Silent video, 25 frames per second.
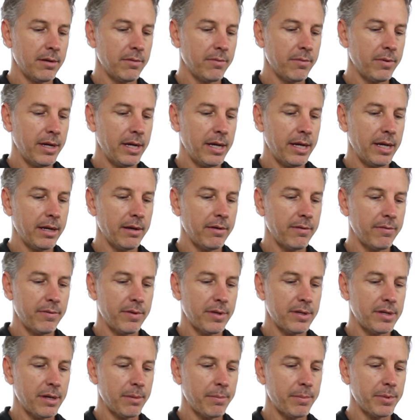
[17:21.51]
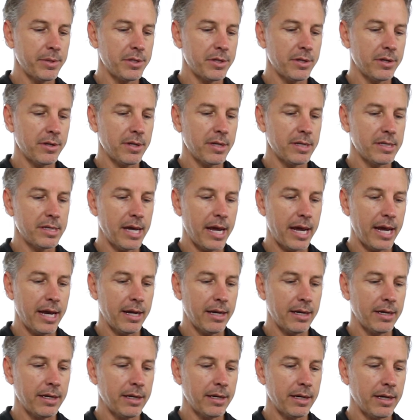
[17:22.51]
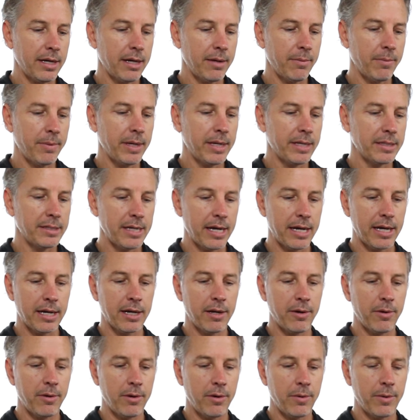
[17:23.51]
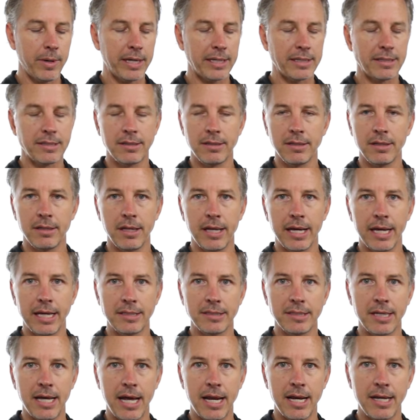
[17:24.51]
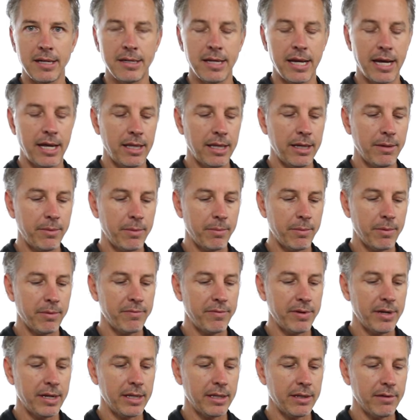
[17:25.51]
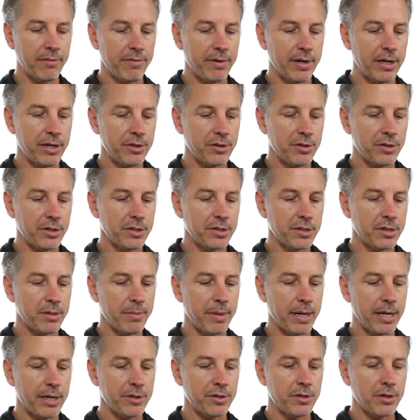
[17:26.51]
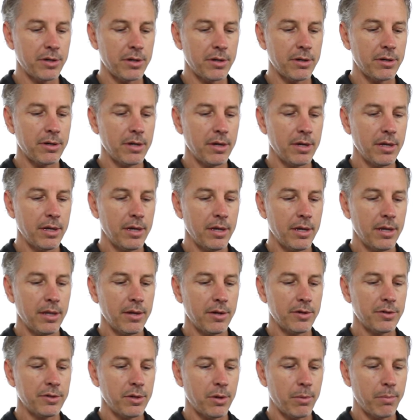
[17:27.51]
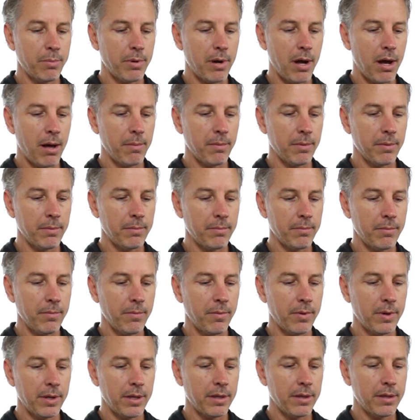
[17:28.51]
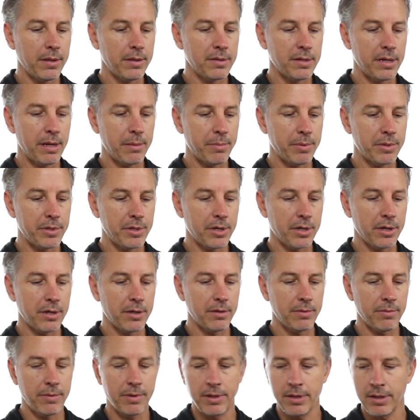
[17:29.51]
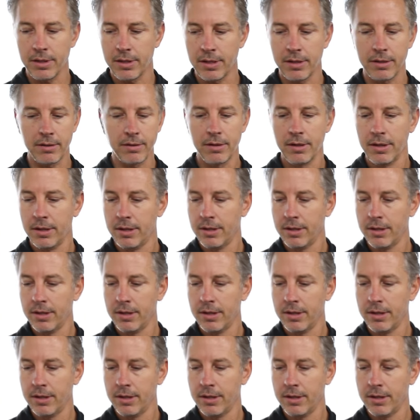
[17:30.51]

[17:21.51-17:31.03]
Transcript: reading of the temperature of the tank and we can take a quick glance at it daily when we're feeding the fish just to make sure there's no problem with temperature, whether the